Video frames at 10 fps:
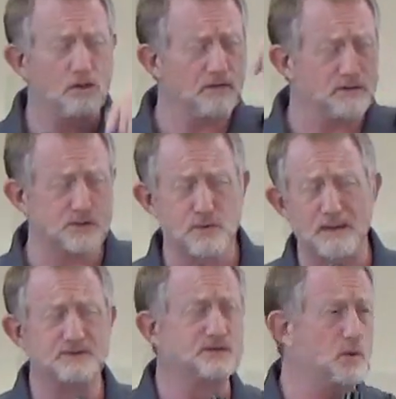those are
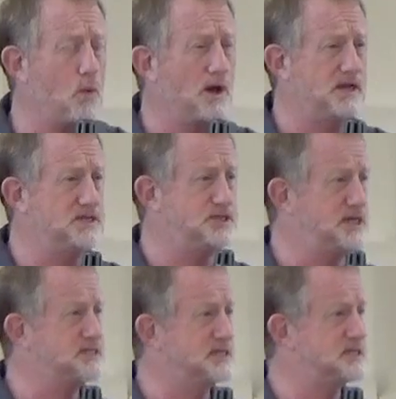wrapped into one in
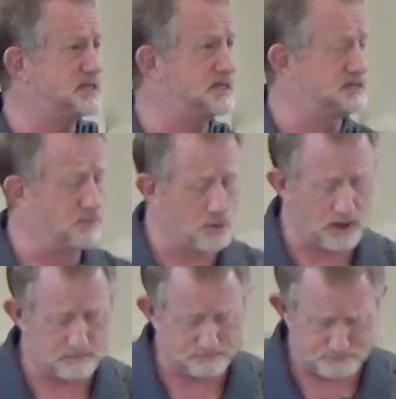Jesus at this point.
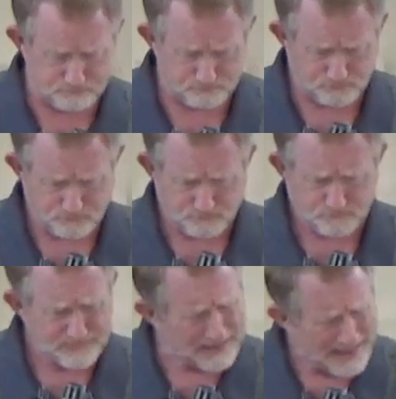
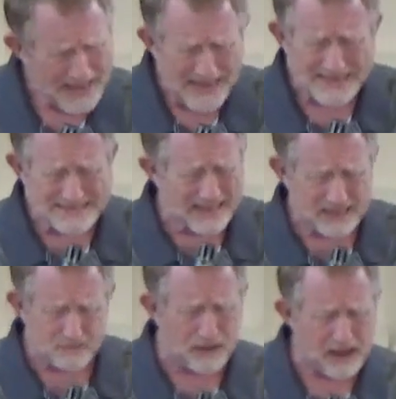It's like
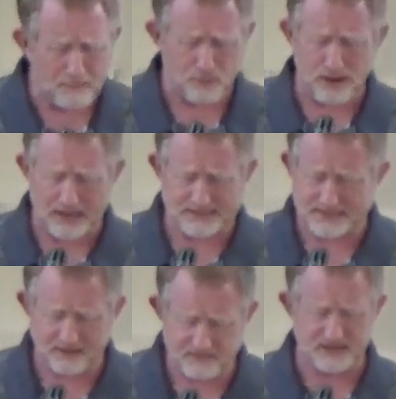the
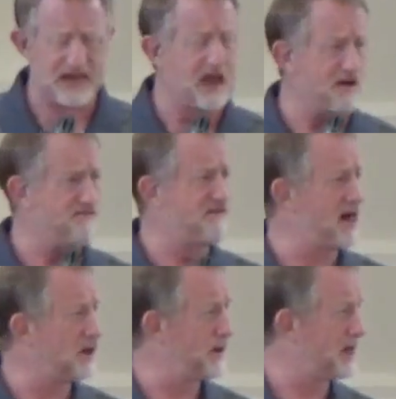paparazzi of the day are
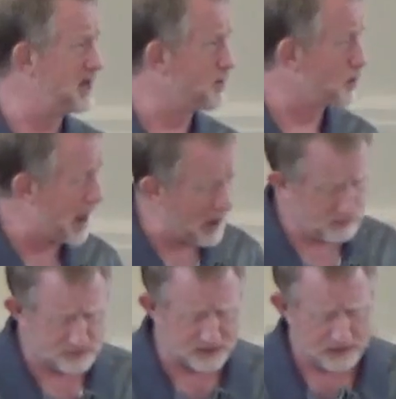following him
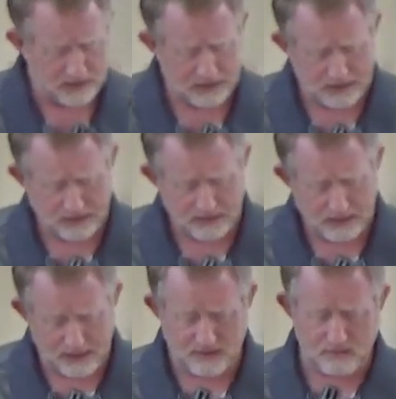around,
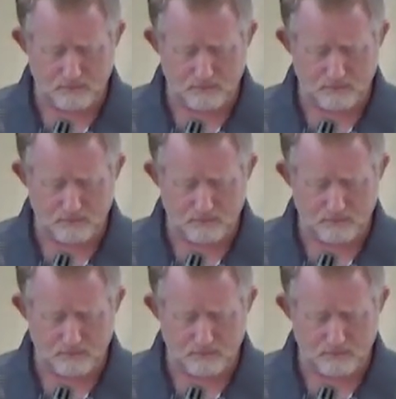and